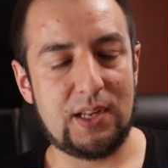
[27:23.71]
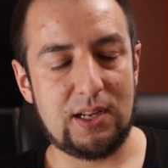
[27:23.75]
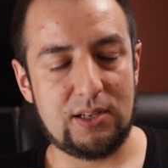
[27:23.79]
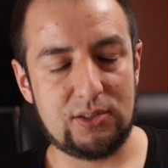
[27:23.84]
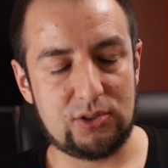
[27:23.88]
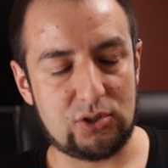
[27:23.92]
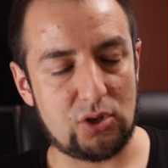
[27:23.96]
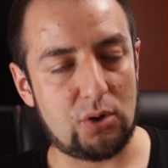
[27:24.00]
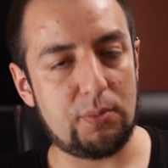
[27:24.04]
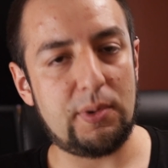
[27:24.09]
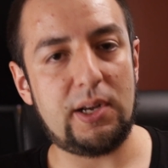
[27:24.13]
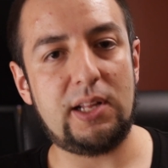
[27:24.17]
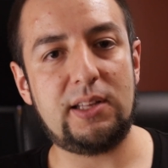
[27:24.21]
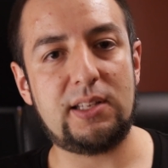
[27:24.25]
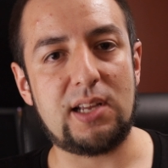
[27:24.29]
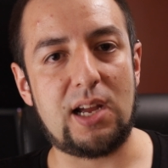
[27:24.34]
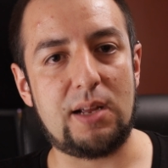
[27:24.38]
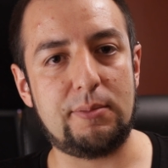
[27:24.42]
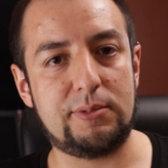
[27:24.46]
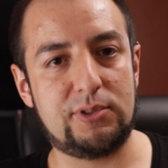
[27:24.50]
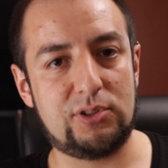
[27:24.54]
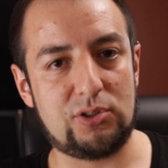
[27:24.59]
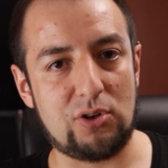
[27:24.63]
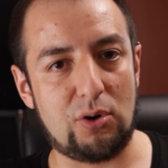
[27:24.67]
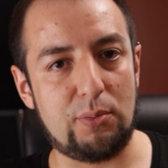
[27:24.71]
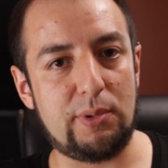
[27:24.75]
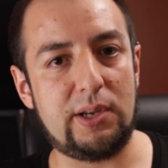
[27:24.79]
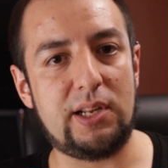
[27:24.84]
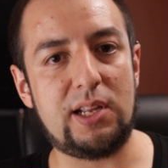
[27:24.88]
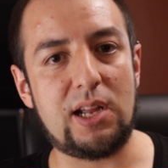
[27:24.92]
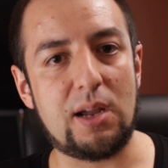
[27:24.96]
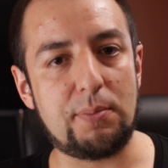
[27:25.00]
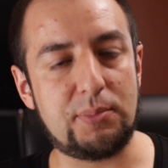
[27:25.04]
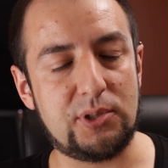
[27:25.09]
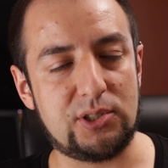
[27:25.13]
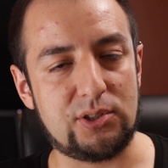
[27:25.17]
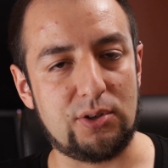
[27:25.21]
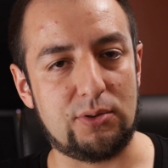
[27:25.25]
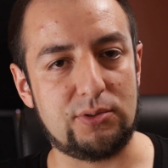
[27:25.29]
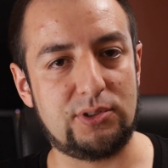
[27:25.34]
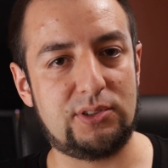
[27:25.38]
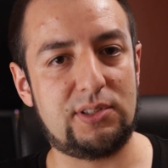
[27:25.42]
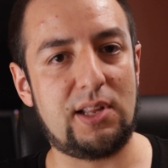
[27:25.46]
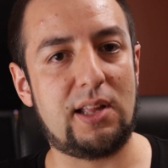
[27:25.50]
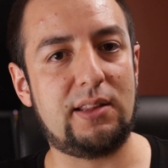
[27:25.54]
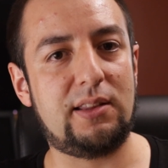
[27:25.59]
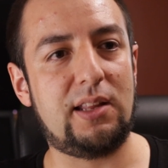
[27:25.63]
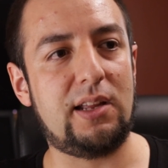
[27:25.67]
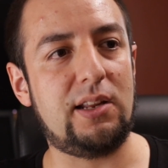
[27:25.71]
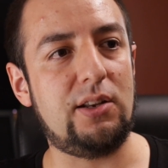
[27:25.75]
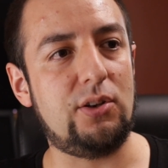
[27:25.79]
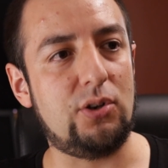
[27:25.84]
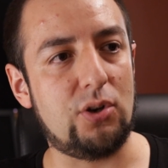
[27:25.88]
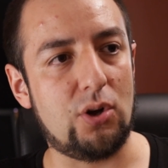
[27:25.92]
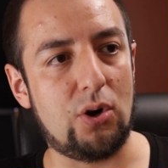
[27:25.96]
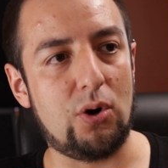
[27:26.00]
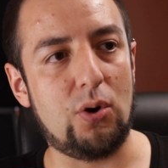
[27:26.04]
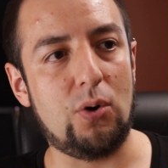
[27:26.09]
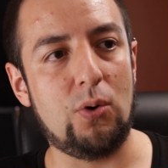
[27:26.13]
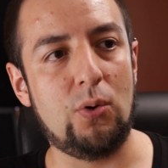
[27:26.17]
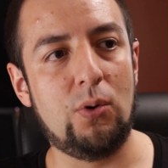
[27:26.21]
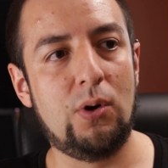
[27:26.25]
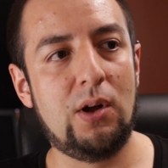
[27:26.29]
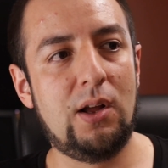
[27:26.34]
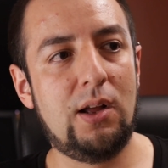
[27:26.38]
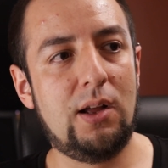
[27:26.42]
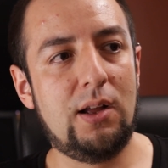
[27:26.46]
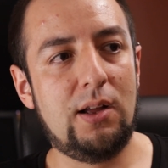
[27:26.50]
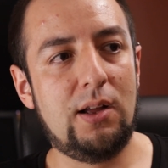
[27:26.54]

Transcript: so many times, so many episodes, that they know